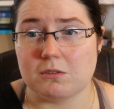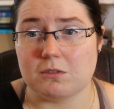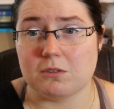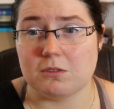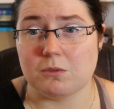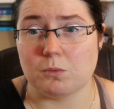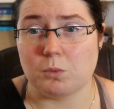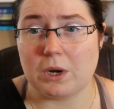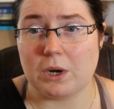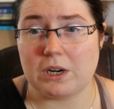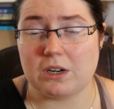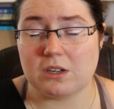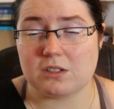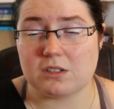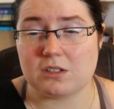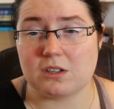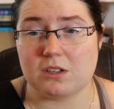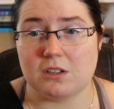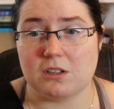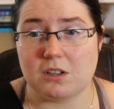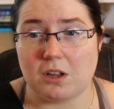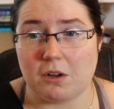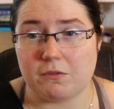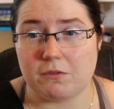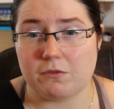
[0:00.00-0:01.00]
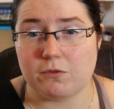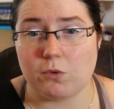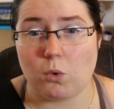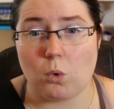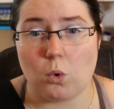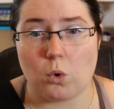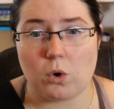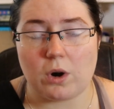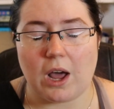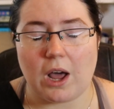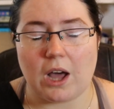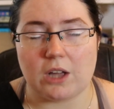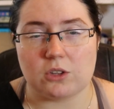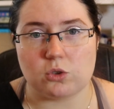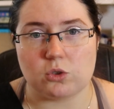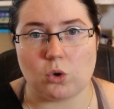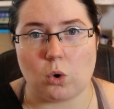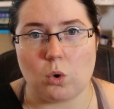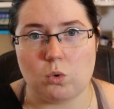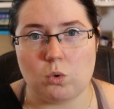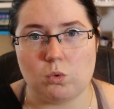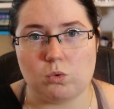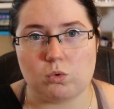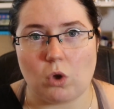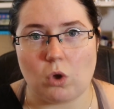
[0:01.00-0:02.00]
witnessing 4
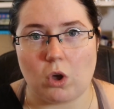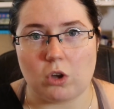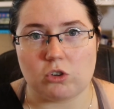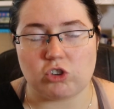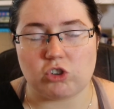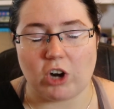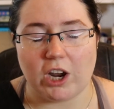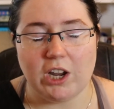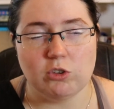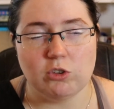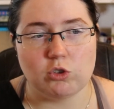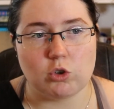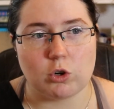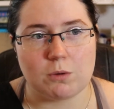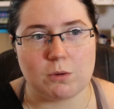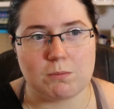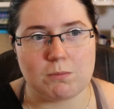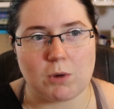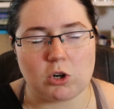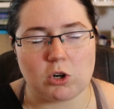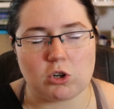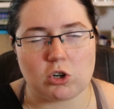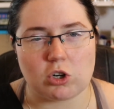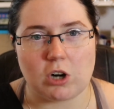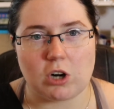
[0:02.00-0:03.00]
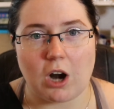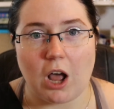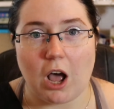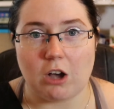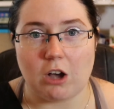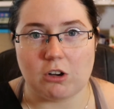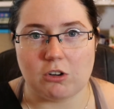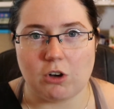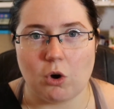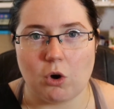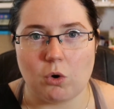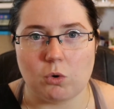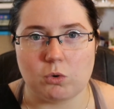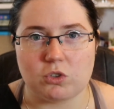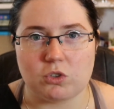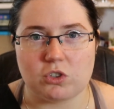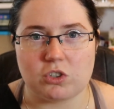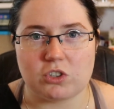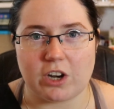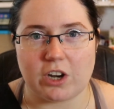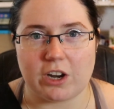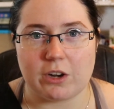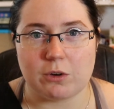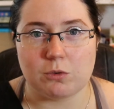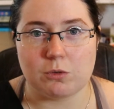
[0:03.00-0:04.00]
adults trying to murder a little
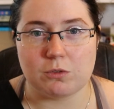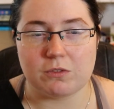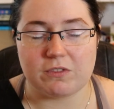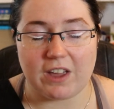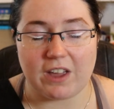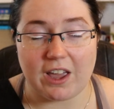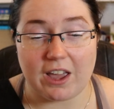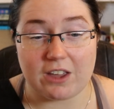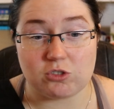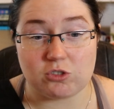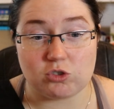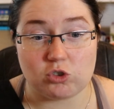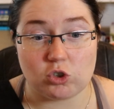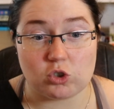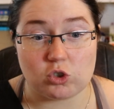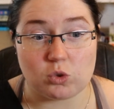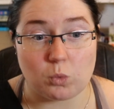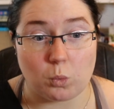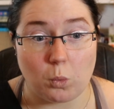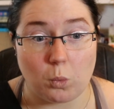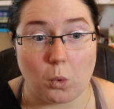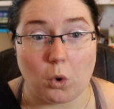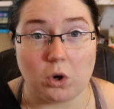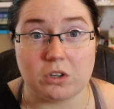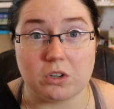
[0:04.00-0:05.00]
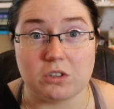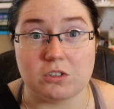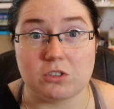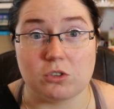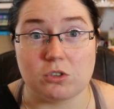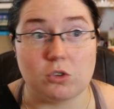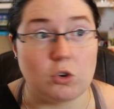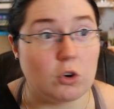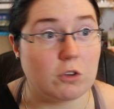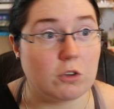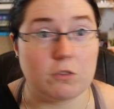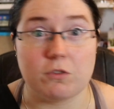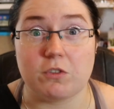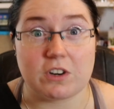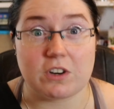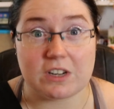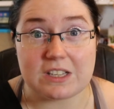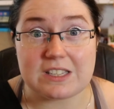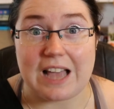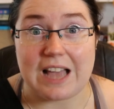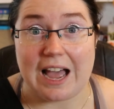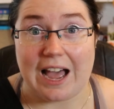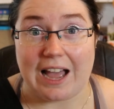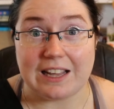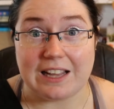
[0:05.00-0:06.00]
child that is just wanting to look for
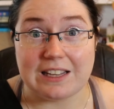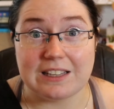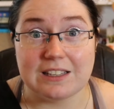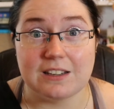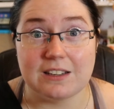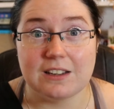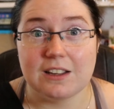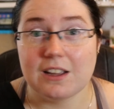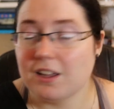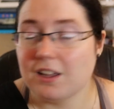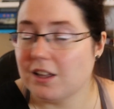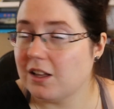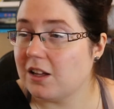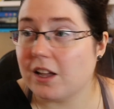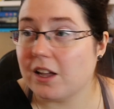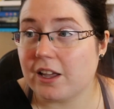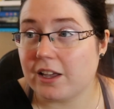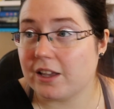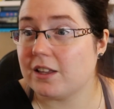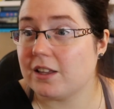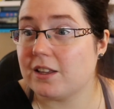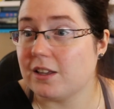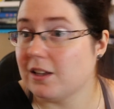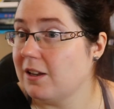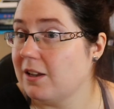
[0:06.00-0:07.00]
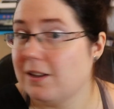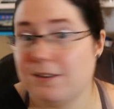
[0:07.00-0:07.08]
its aunt. Like,